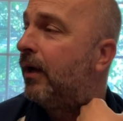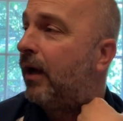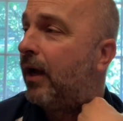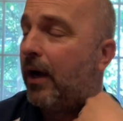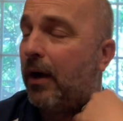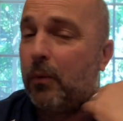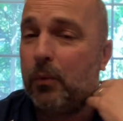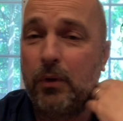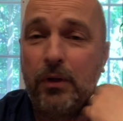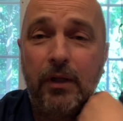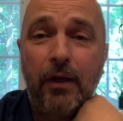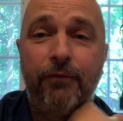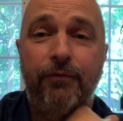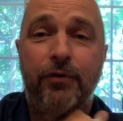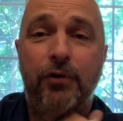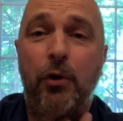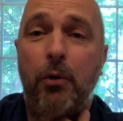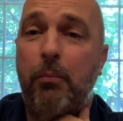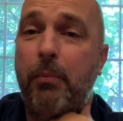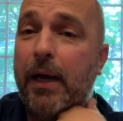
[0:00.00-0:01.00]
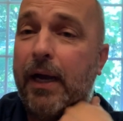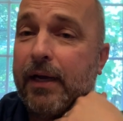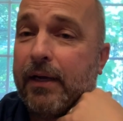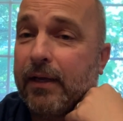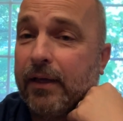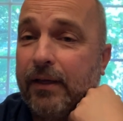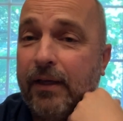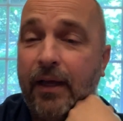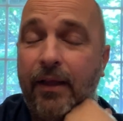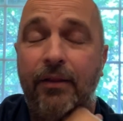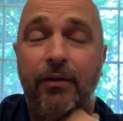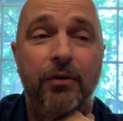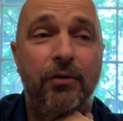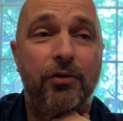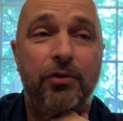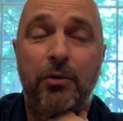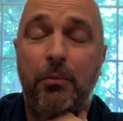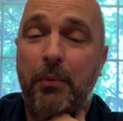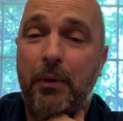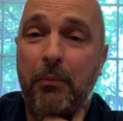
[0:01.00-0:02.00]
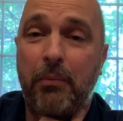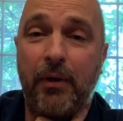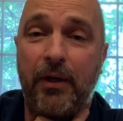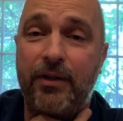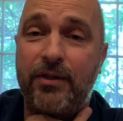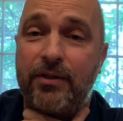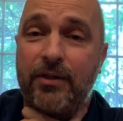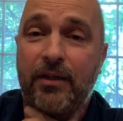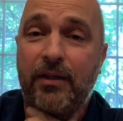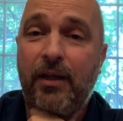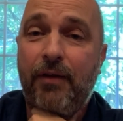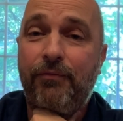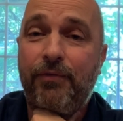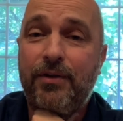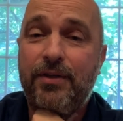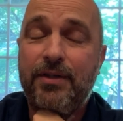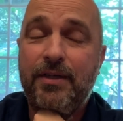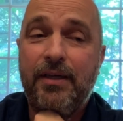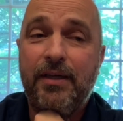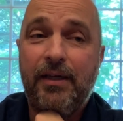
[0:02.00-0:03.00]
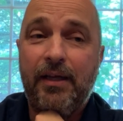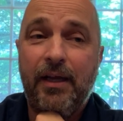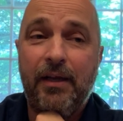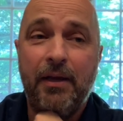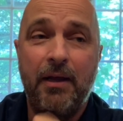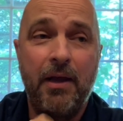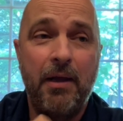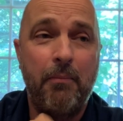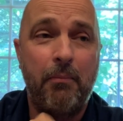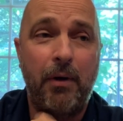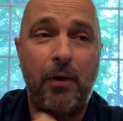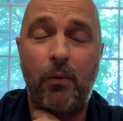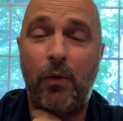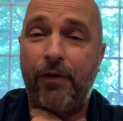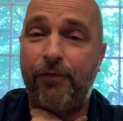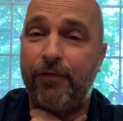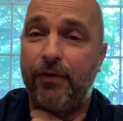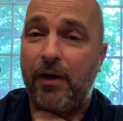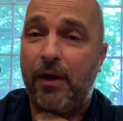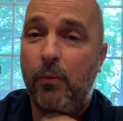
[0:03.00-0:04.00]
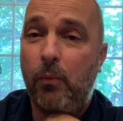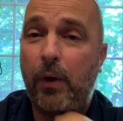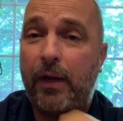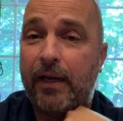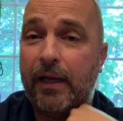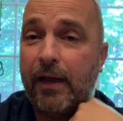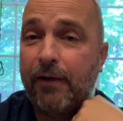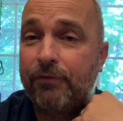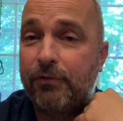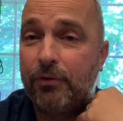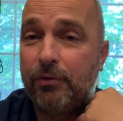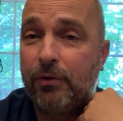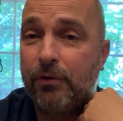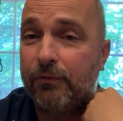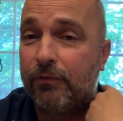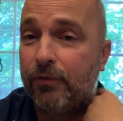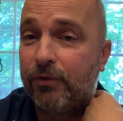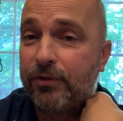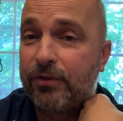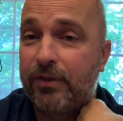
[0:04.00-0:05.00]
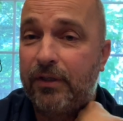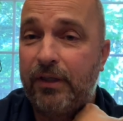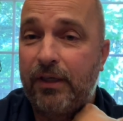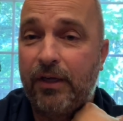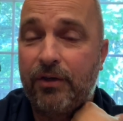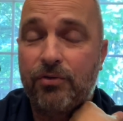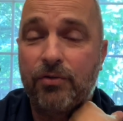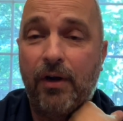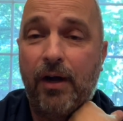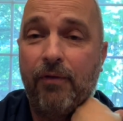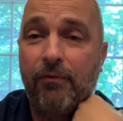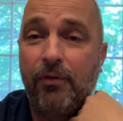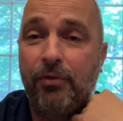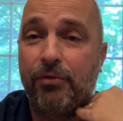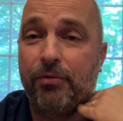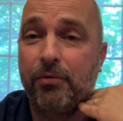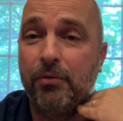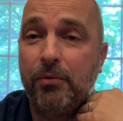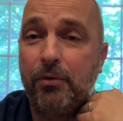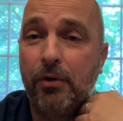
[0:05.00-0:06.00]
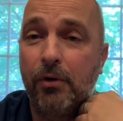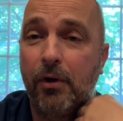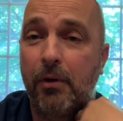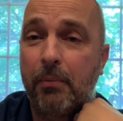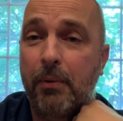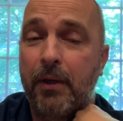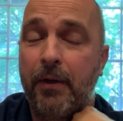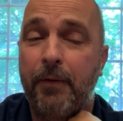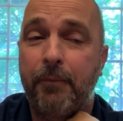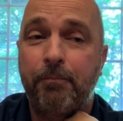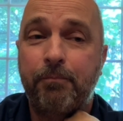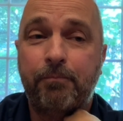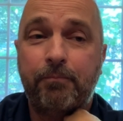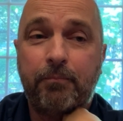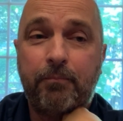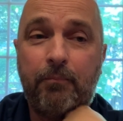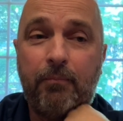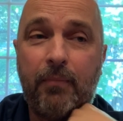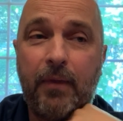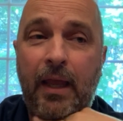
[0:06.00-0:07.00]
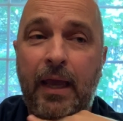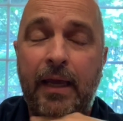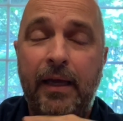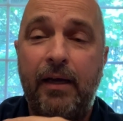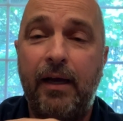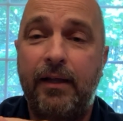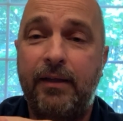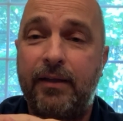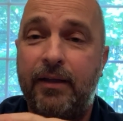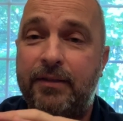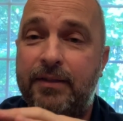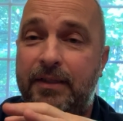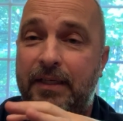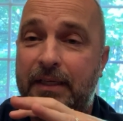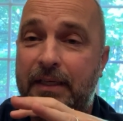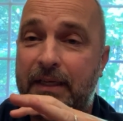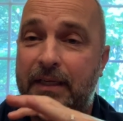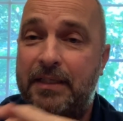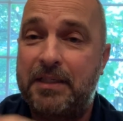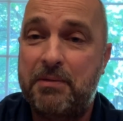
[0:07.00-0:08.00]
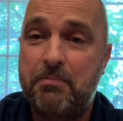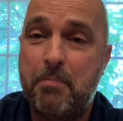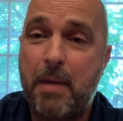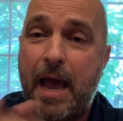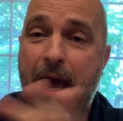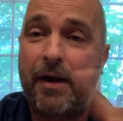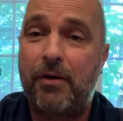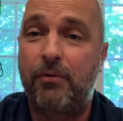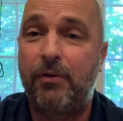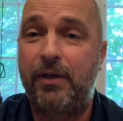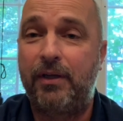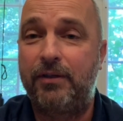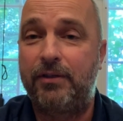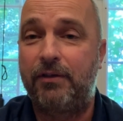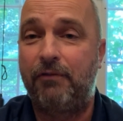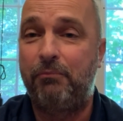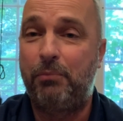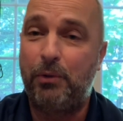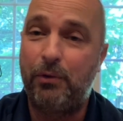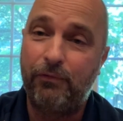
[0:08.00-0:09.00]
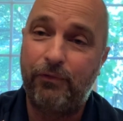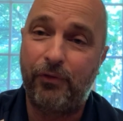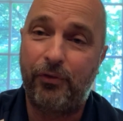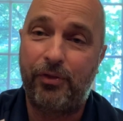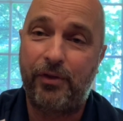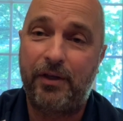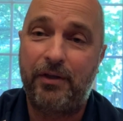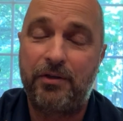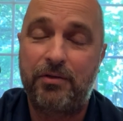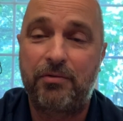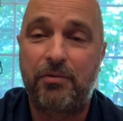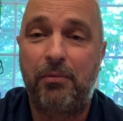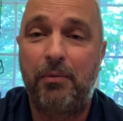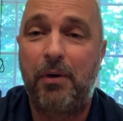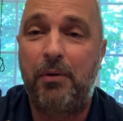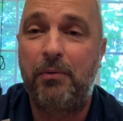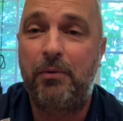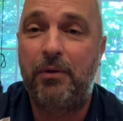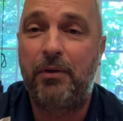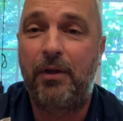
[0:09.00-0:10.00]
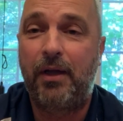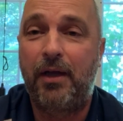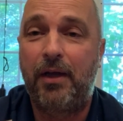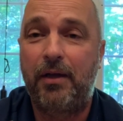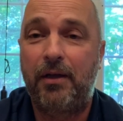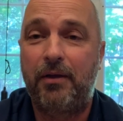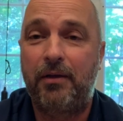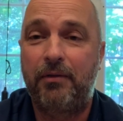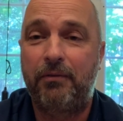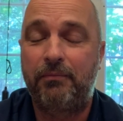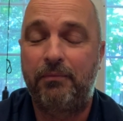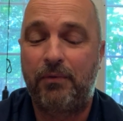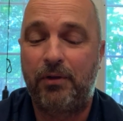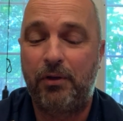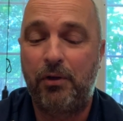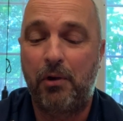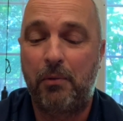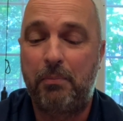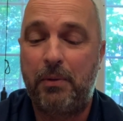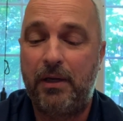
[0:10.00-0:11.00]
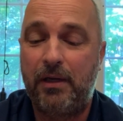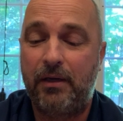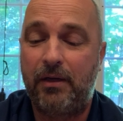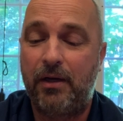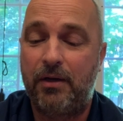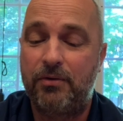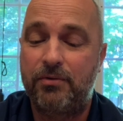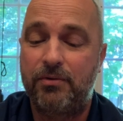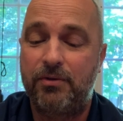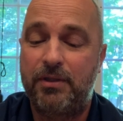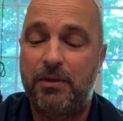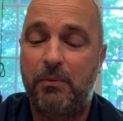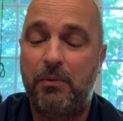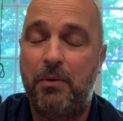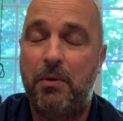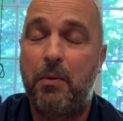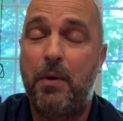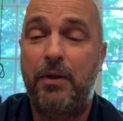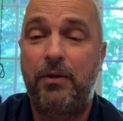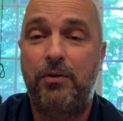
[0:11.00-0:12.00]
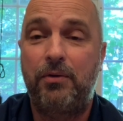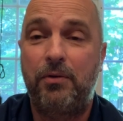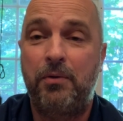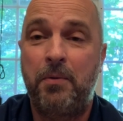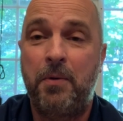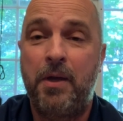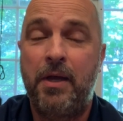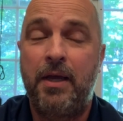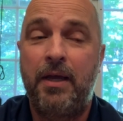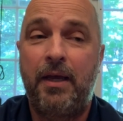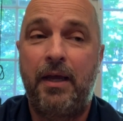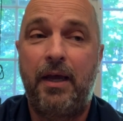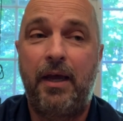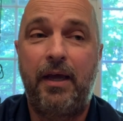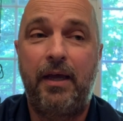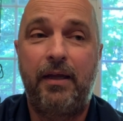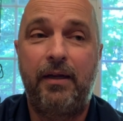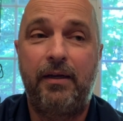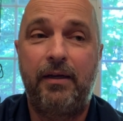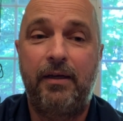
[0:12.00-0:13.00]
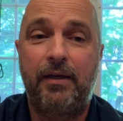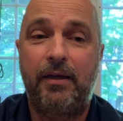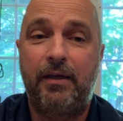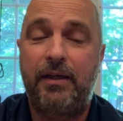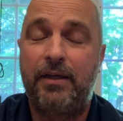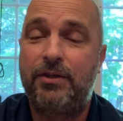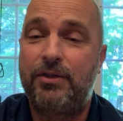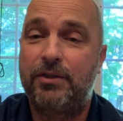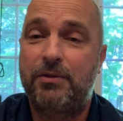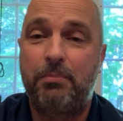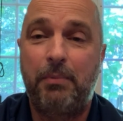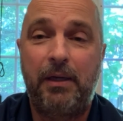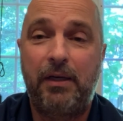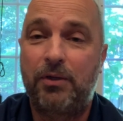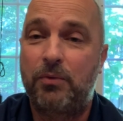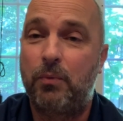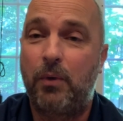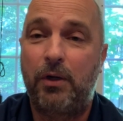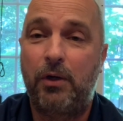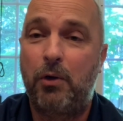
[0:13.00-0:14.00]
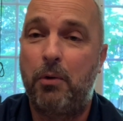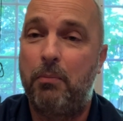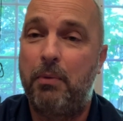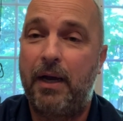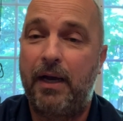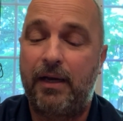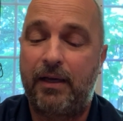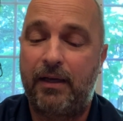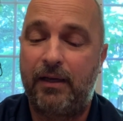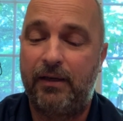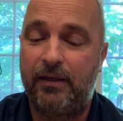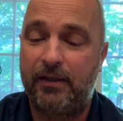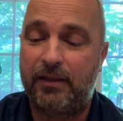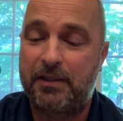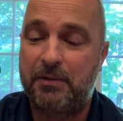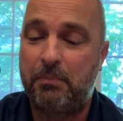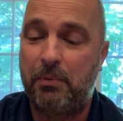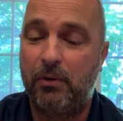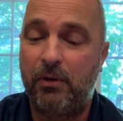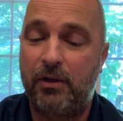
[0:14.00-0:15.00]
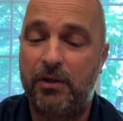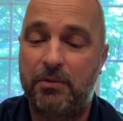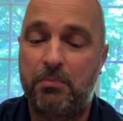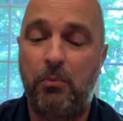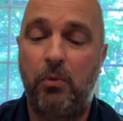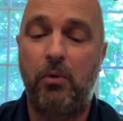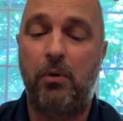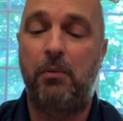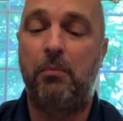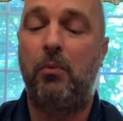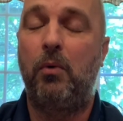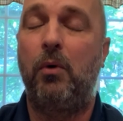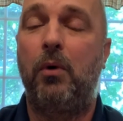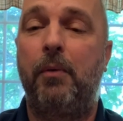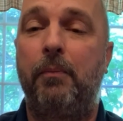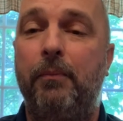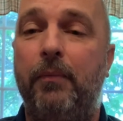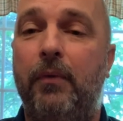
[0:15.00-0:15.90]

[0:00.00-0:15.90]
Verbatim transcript: Uh, would love to go back again. There's so many places I'd love to see again. My wife and I went after university and traveled through Europe and got to see smatterings of beautiful things throughout uh, the European countries that we went to. And uh, it just made us want to go back and experience more and more.